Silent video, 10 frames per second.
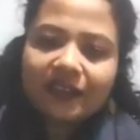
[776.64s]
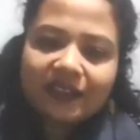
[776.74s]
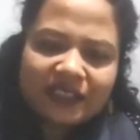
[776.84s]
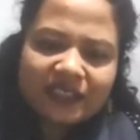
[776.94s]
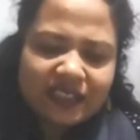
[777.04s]

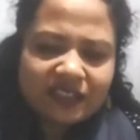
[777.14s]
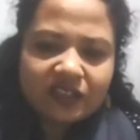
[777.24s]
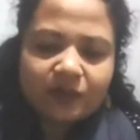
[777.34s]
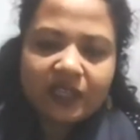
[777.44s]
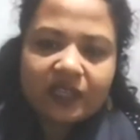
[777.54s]
It's
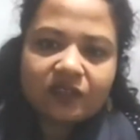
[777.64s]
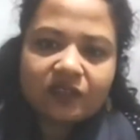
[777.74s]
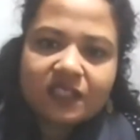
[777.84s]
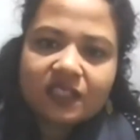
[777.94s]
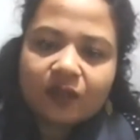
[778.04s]
extremely
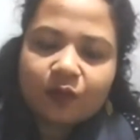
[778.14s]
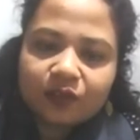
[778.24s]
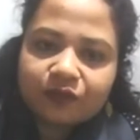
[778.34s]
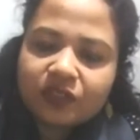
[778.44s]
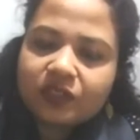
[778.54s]
interesting
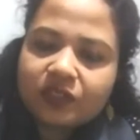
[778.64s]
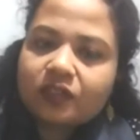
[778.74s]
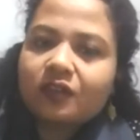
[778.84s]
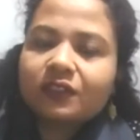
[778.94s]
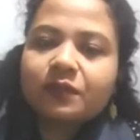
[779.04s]
what you've just
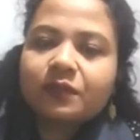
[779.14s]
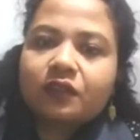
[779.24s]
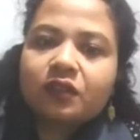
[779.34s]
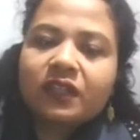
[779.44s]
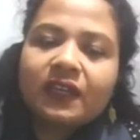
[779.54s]
talked
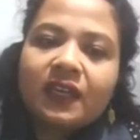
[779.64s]
about.